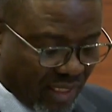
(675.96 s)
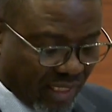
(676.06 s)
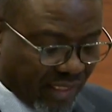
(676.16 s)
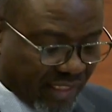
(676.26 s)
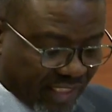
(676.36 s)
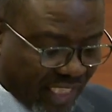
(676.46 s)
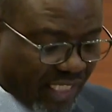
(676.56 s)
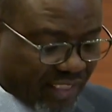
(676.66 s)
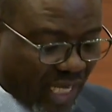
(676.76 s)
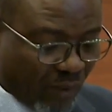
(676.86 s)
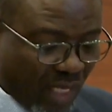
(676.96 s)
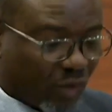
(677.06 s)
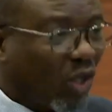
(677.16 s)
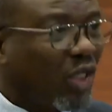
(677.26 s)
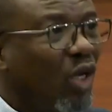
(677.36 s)
in the sense that we are
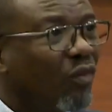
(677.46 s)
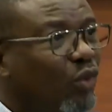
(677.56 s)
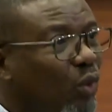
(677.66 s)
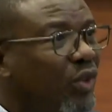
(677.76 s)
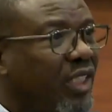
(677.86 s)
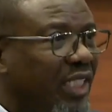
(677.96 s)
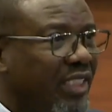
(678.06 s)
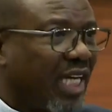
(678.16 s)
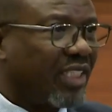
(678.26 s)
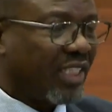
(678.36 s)
talking of two things at a